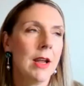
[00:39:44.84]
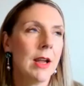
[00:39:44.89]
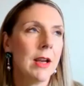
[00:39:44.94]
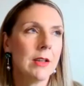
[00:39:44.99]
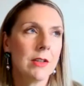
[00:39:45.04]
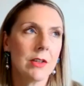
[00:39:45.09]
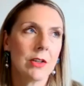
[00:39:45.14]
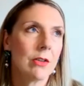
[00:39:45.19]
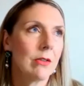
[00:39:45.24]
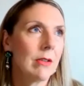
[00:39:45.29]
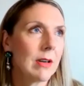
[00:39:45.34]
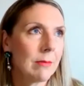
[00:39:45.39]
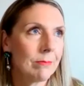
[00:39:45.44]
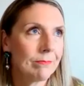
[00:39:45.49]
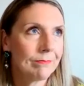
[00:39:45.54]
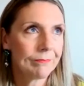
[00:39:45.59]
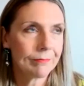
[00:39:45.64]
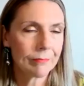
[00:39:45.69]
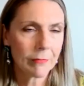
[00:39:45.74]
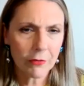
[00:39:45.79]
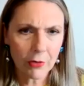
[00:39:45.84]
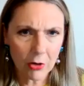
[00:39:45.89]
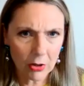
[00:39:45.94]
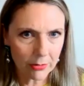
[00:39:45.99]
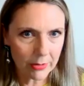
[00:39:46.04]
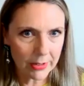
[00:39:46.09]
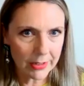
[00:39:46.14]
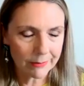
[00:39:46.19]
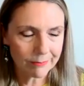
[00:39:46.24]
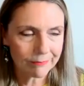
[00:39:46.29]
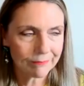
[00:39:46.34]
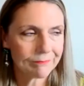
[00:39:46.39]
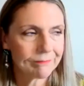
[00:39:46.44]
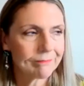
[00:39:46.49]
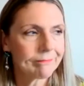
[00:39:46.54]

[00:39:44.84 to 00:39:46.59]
Instagram following,